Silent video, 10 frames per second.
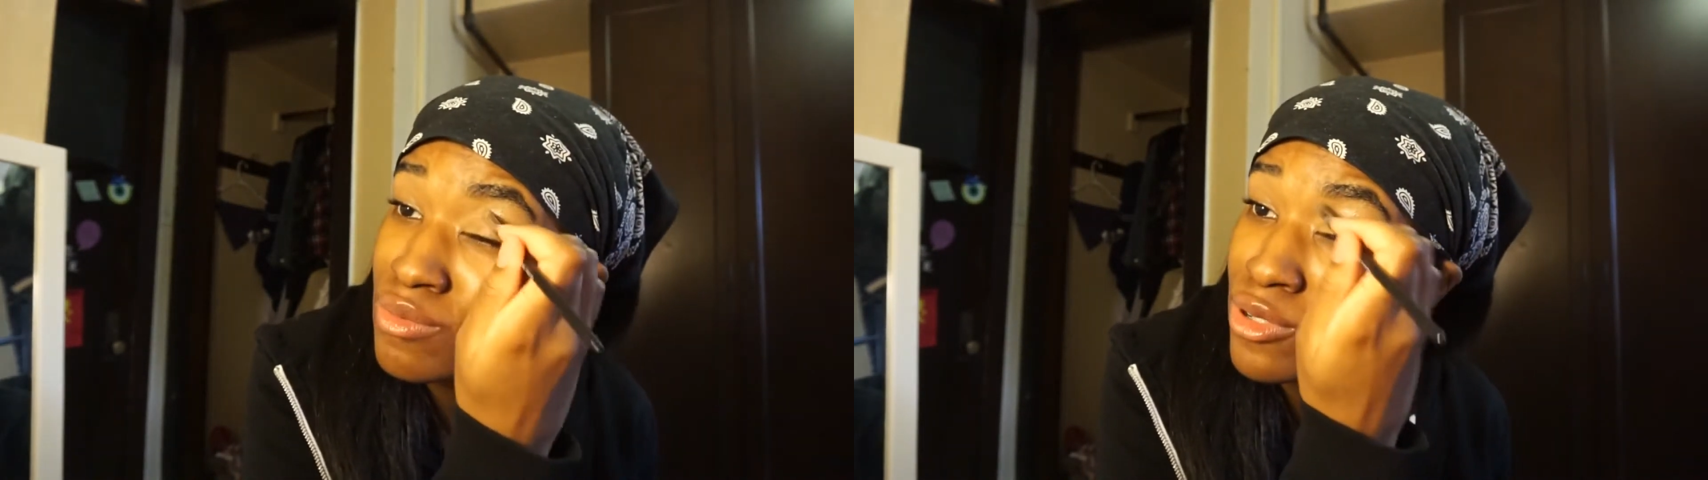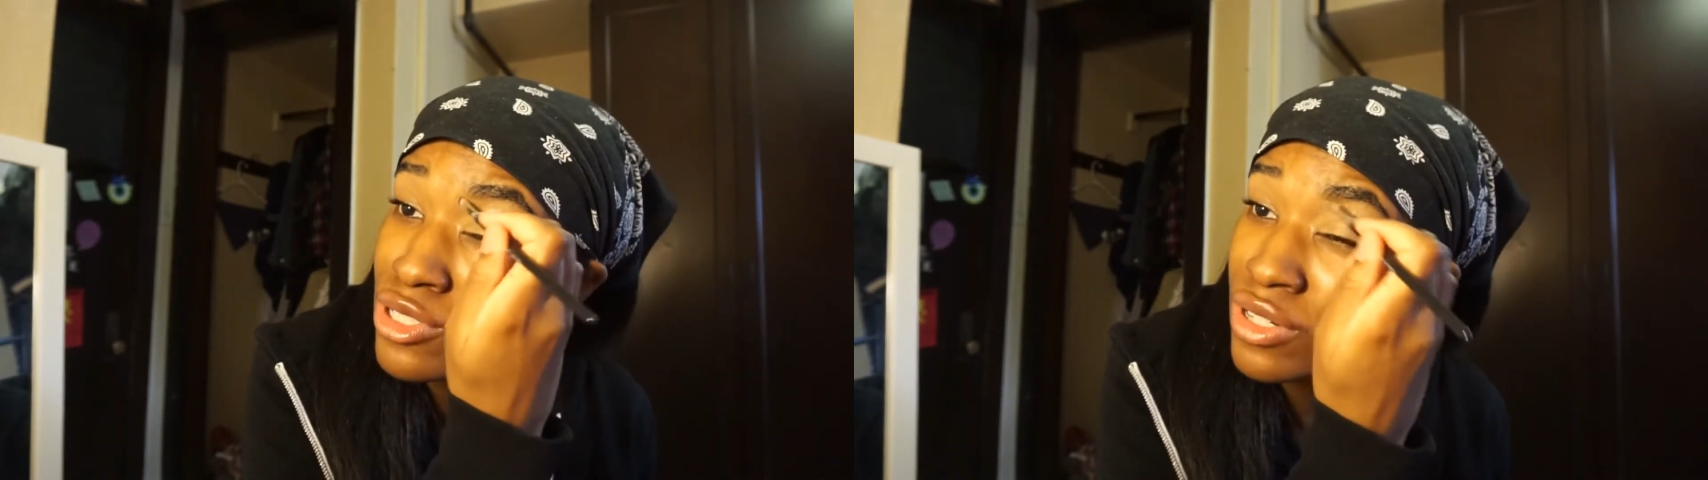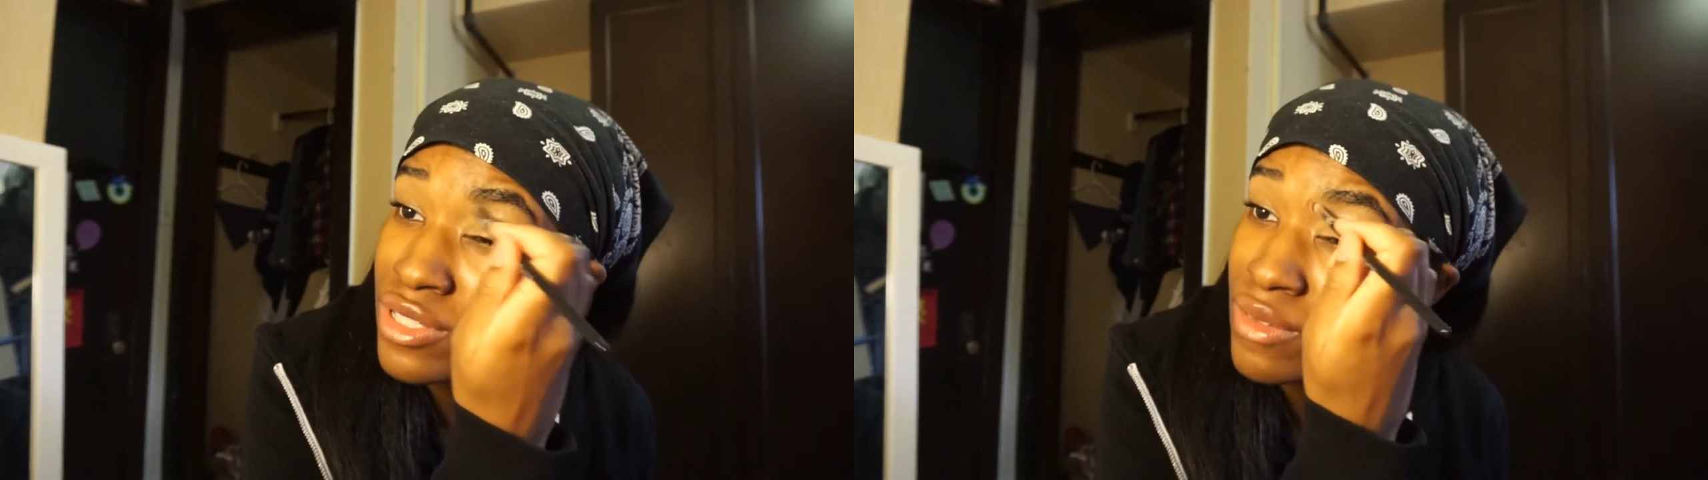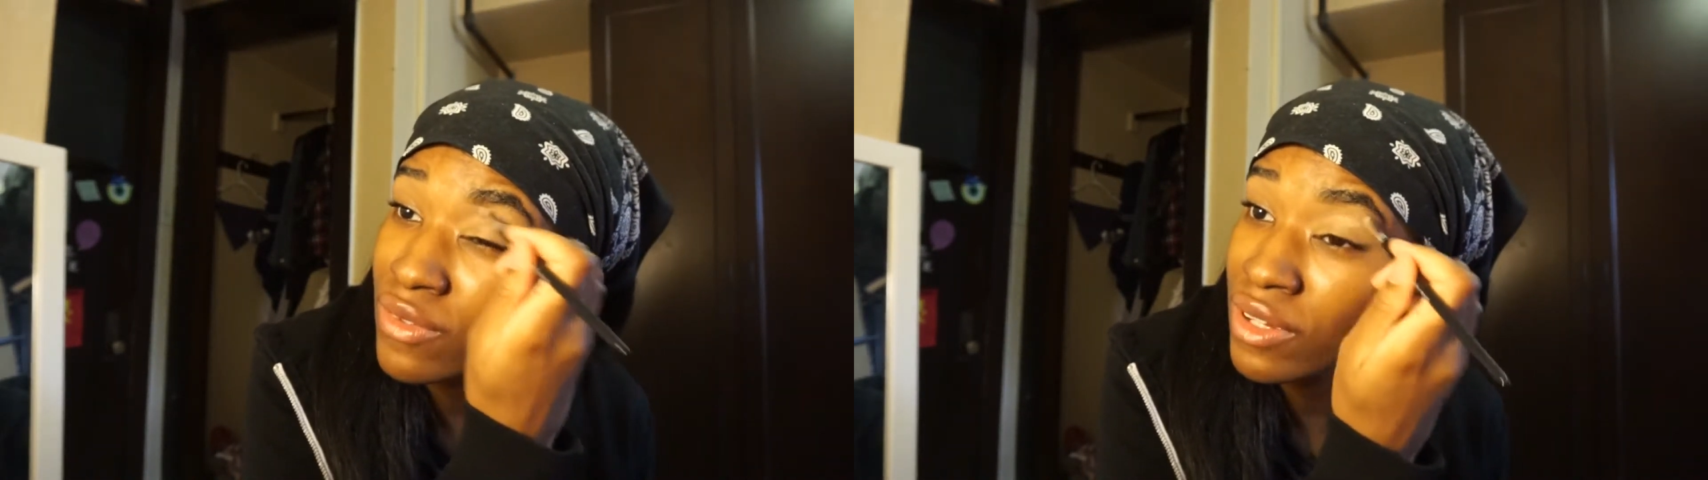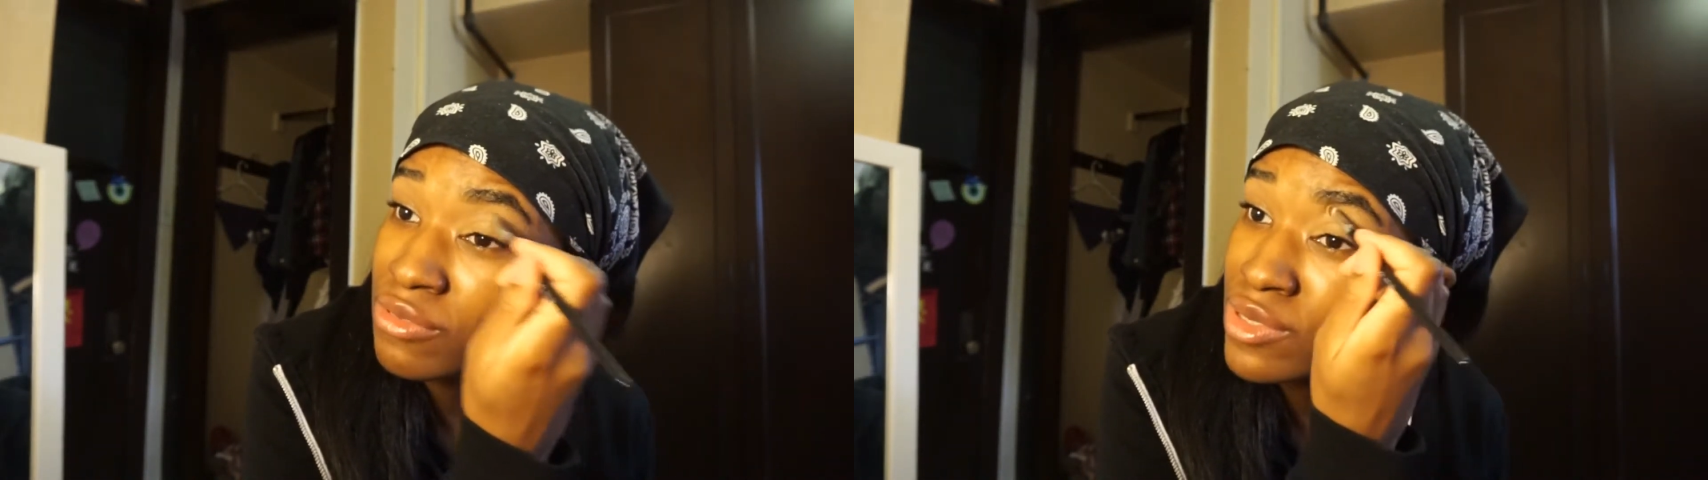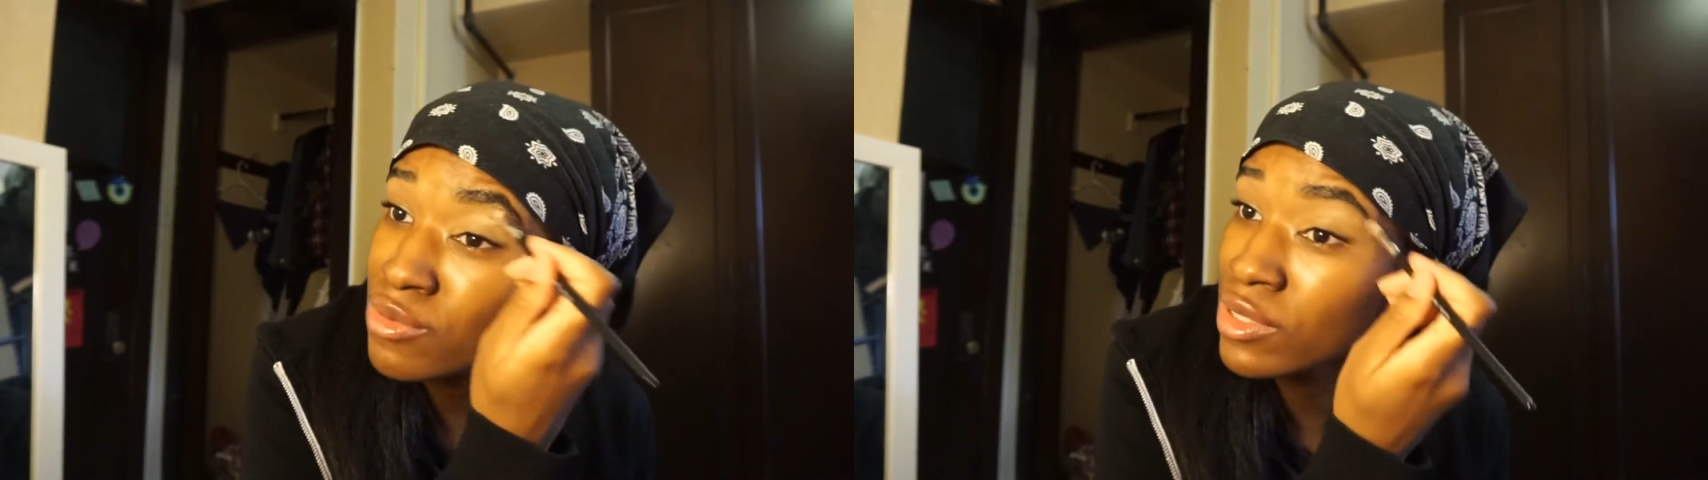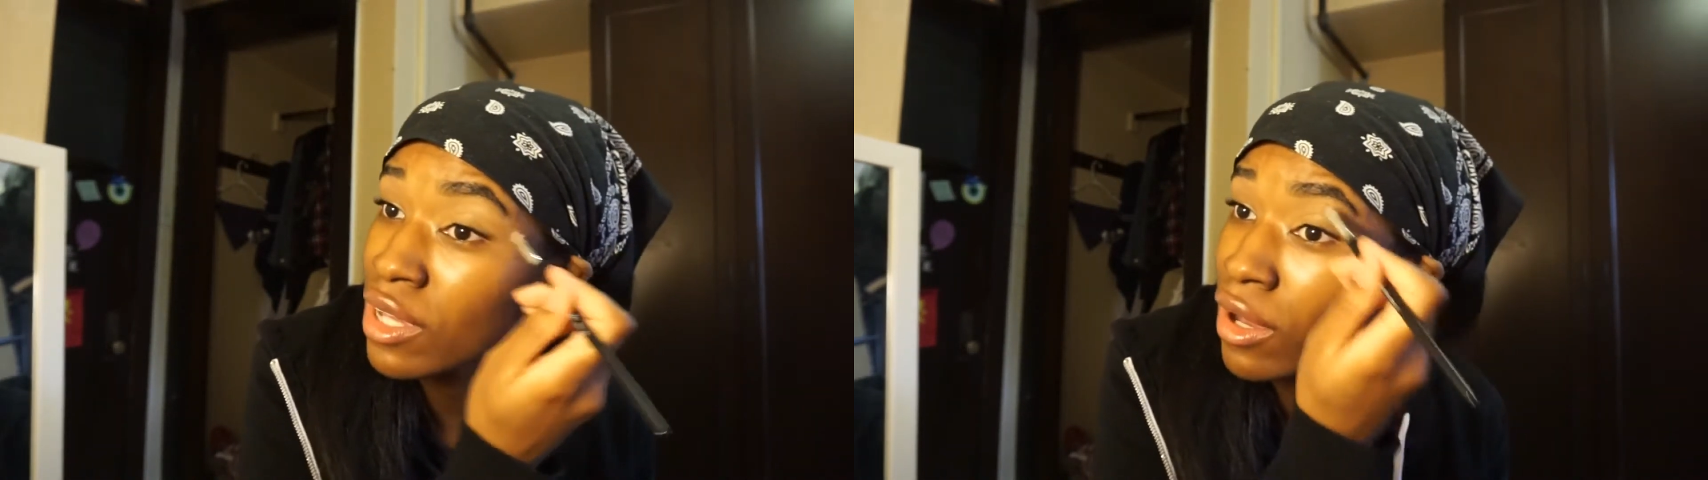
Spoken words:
more stressful if I was really